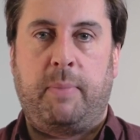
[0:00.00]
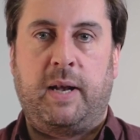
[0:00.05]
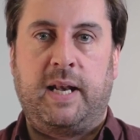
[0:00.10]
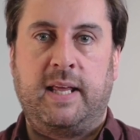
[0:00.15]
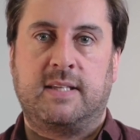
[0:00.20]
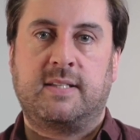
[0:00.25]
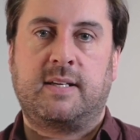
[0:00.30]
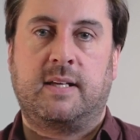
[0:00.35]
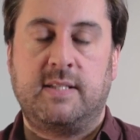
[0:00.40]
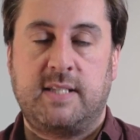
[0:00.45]

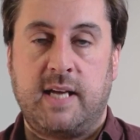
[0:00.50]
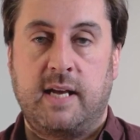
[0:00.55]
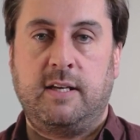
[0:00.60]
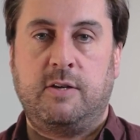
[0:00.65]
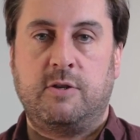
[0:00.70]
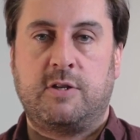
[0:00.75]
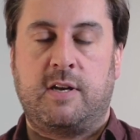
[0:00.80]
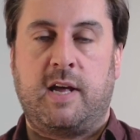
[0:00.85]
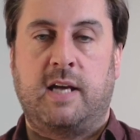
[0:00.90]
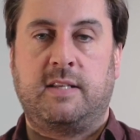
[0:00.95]
Please
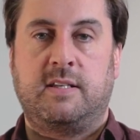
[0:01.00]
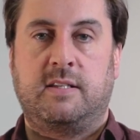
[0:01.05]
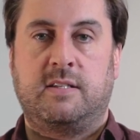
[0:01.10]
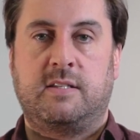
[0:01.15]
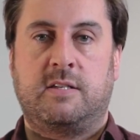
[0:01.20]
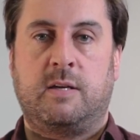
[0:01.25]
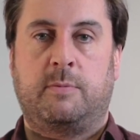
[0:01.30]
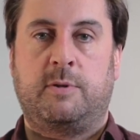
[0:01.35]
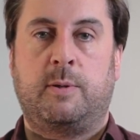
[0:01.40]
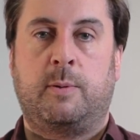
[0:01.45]
continue donating
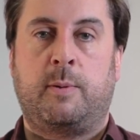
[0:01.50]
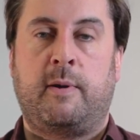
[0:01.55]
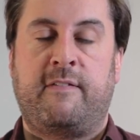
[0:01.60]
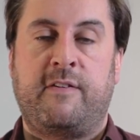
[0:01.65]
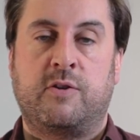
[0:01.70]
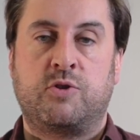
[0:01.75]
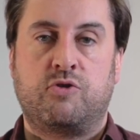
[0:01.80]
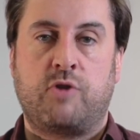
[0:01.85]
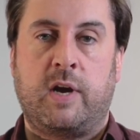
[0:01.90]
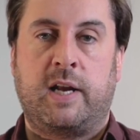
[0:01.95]
to WWF
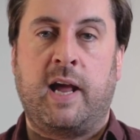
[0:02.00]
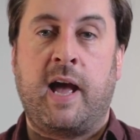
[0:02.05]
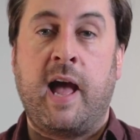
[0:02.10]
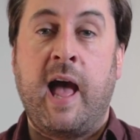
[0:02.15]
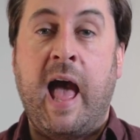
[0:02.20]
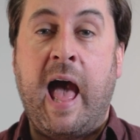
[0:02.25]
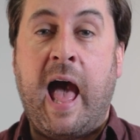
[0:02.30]
Australia,